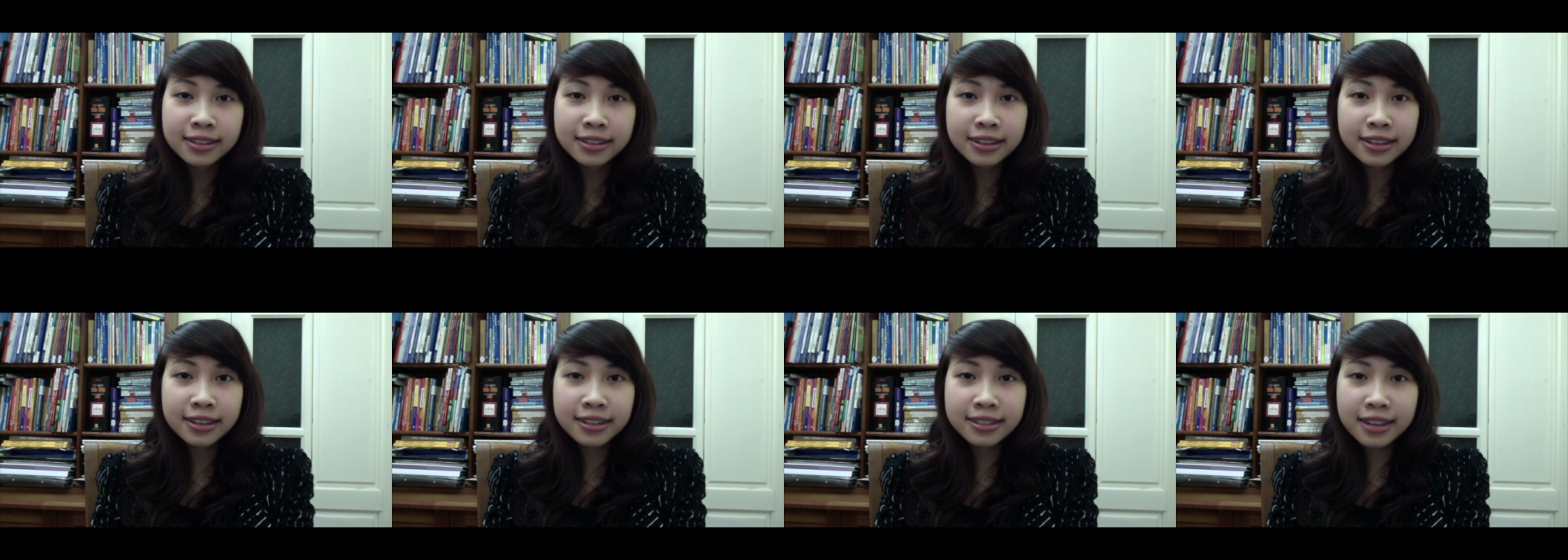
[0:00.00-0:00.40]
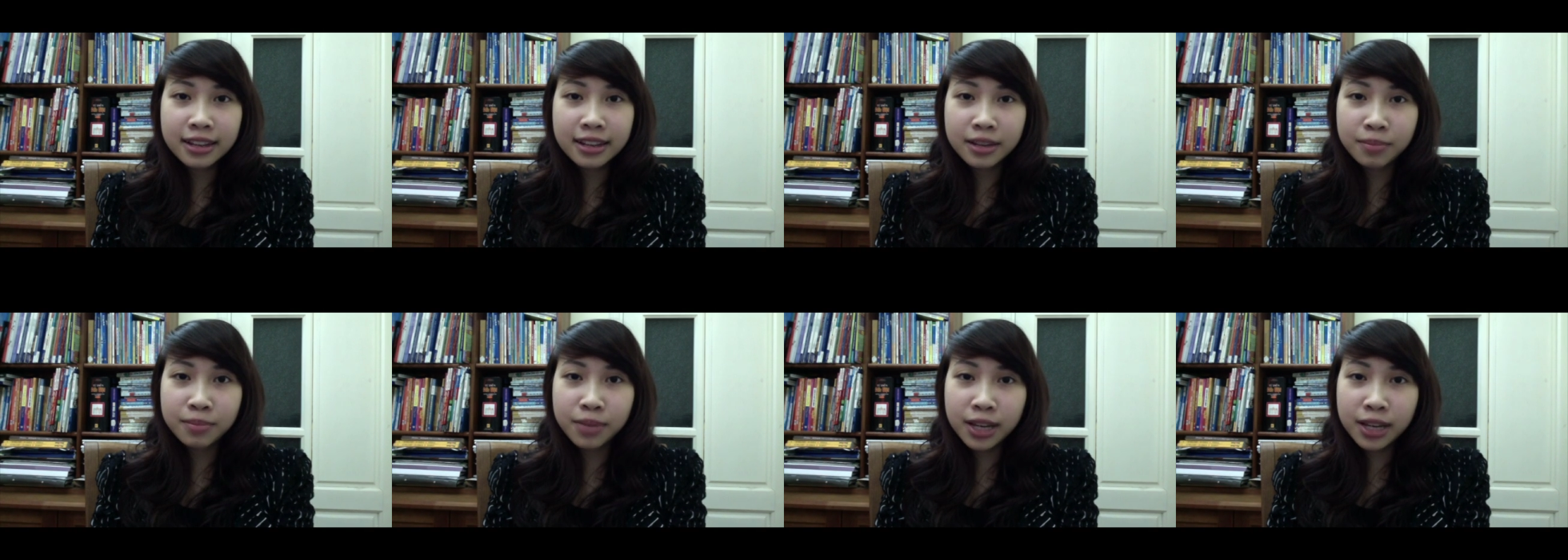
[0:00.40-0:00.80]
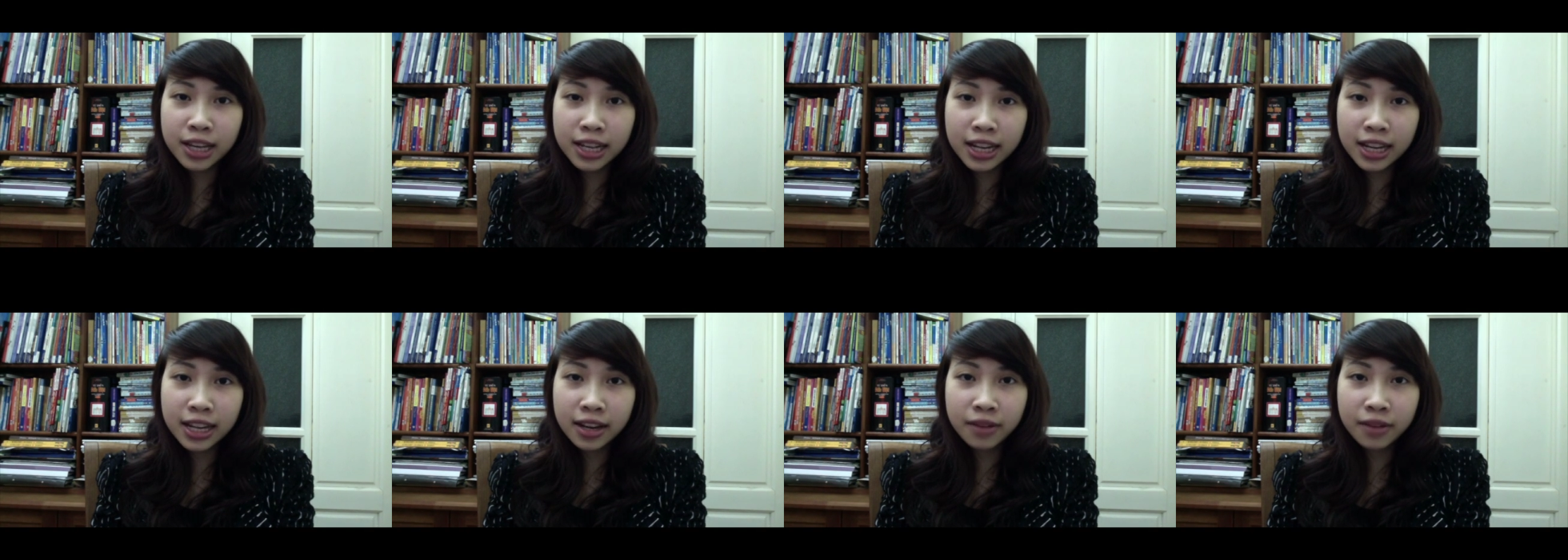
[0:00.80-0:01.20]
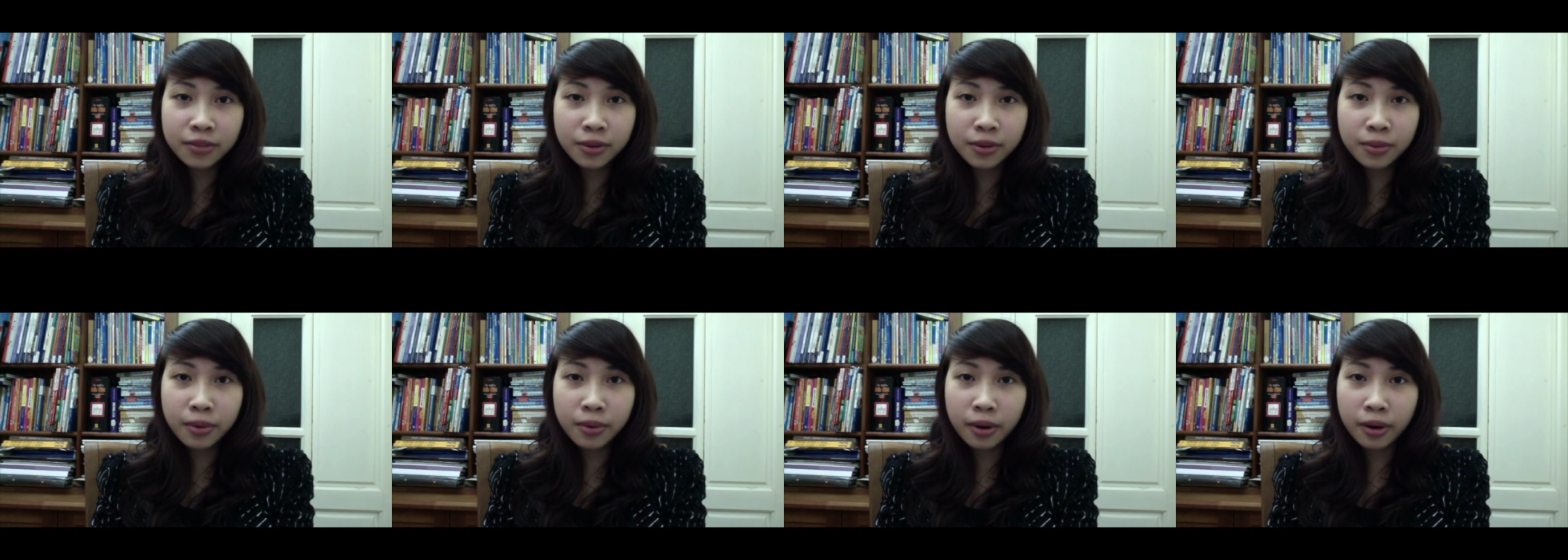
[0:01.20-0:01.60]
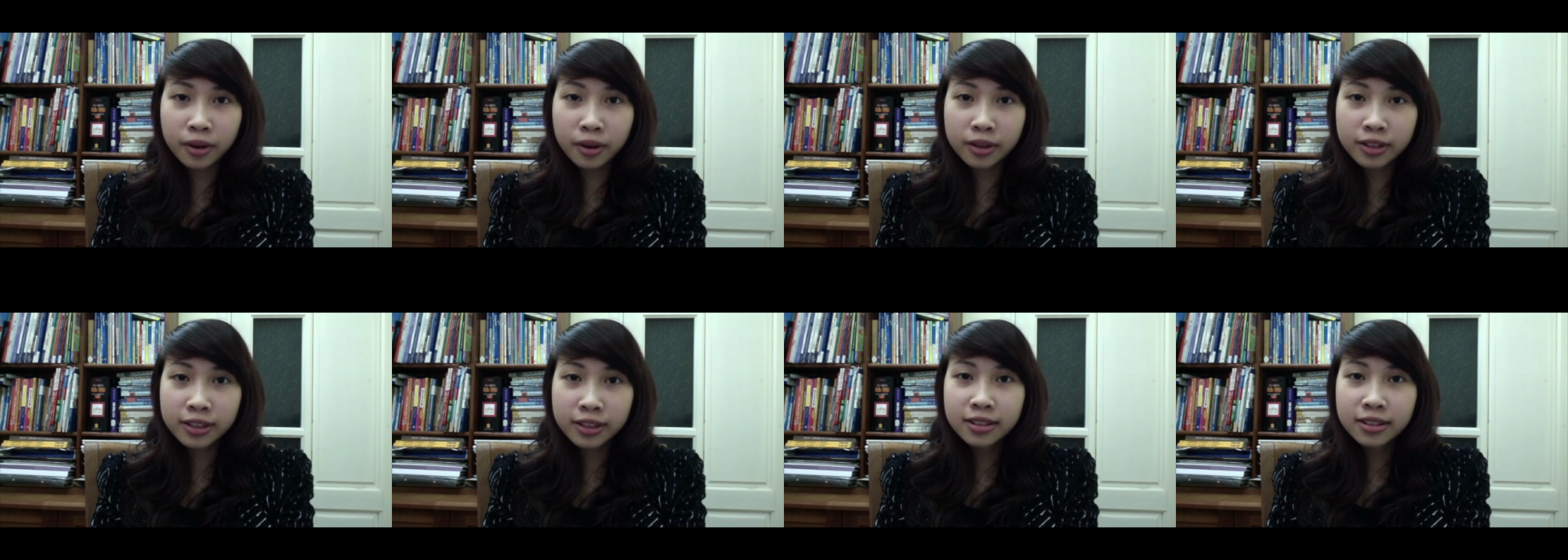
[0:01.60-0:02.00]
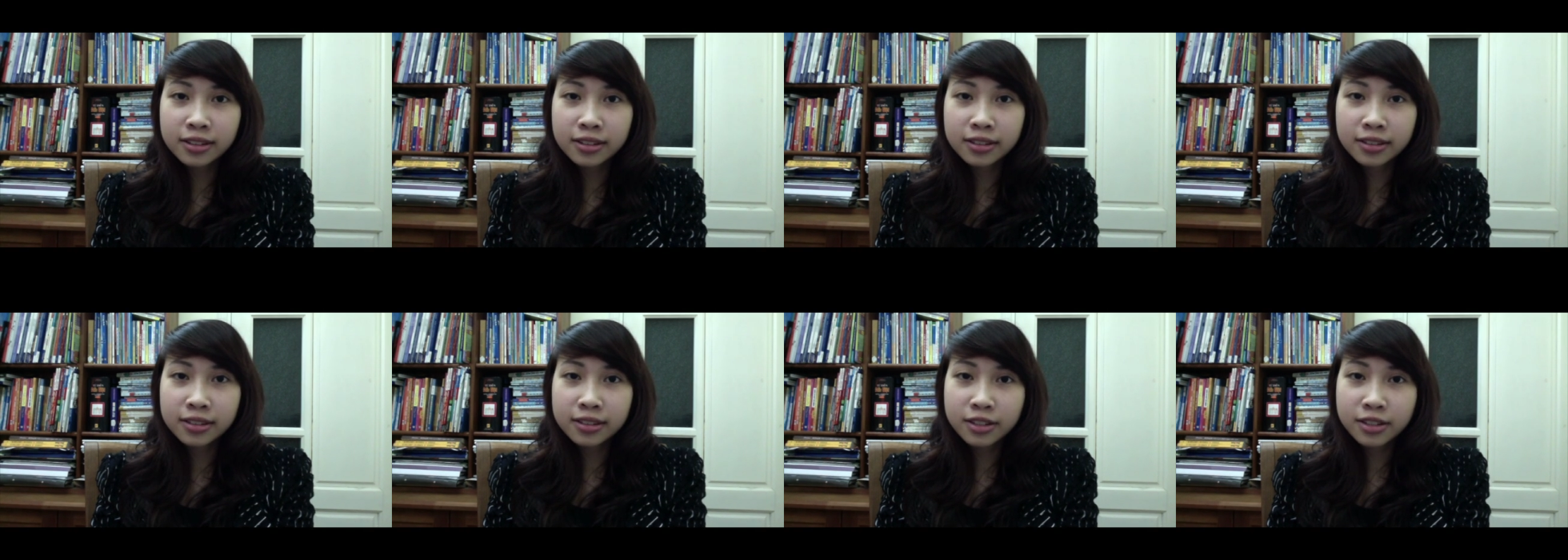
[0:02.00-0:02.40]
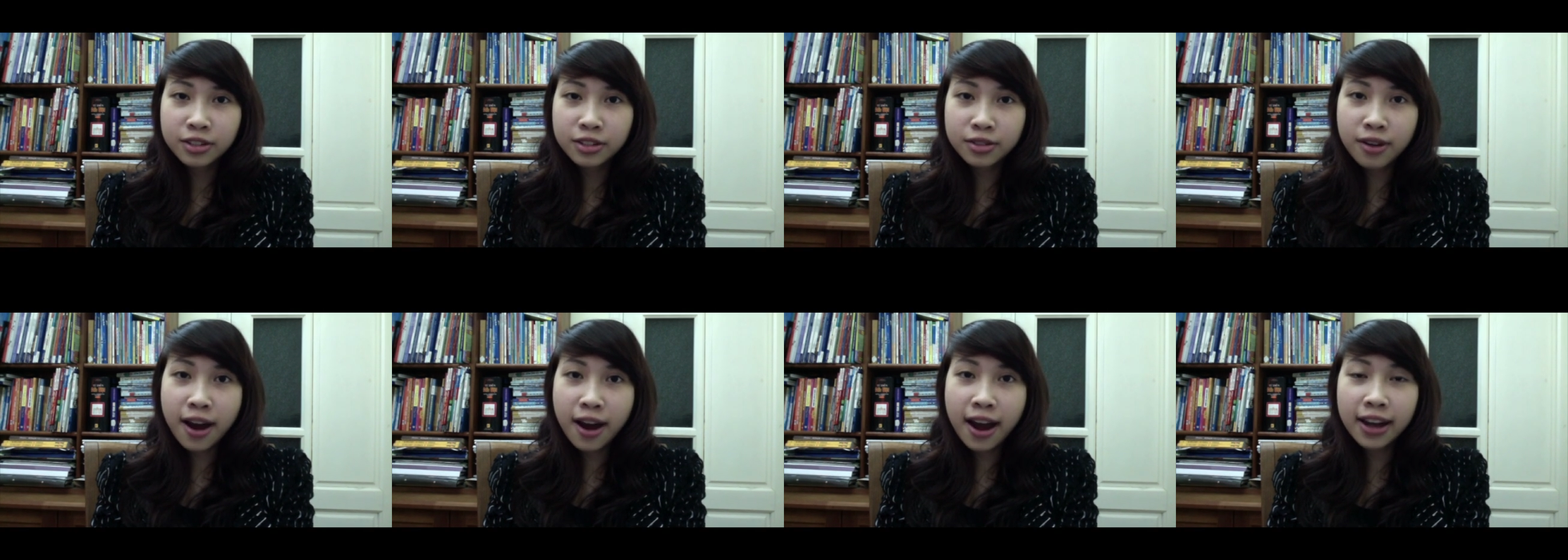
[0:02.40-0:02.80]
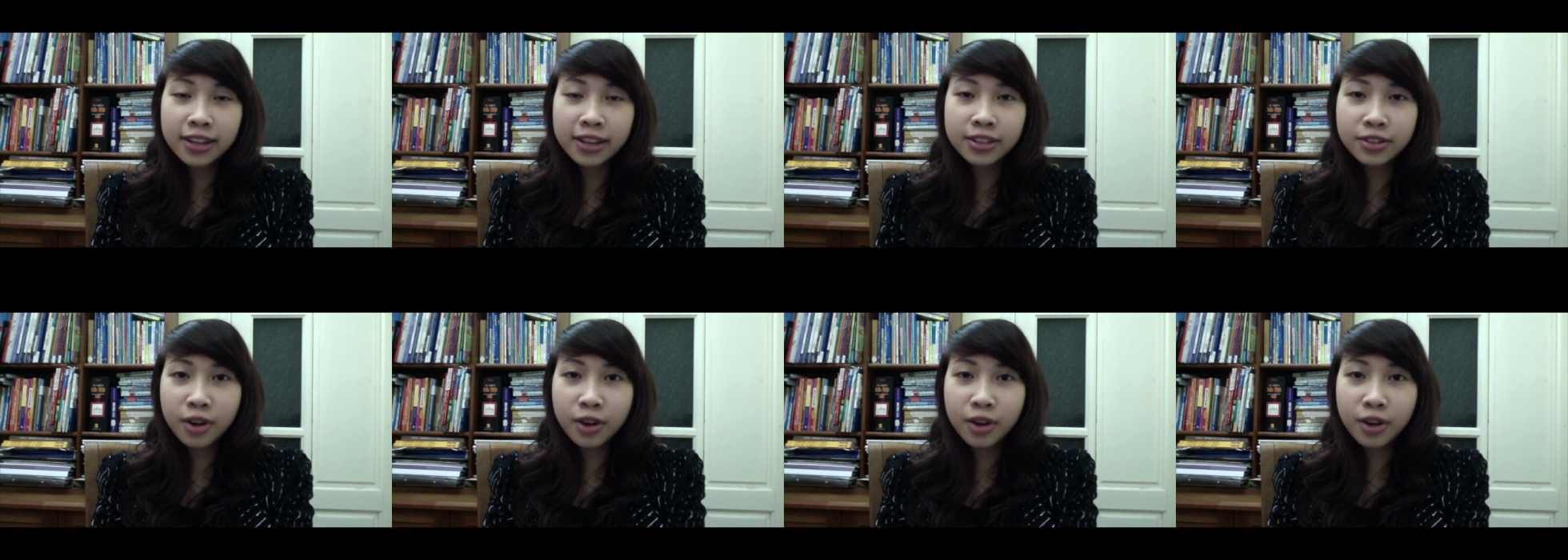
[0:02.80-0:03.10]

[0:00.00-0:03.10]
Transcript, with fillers: is at the beginning of the word. Try to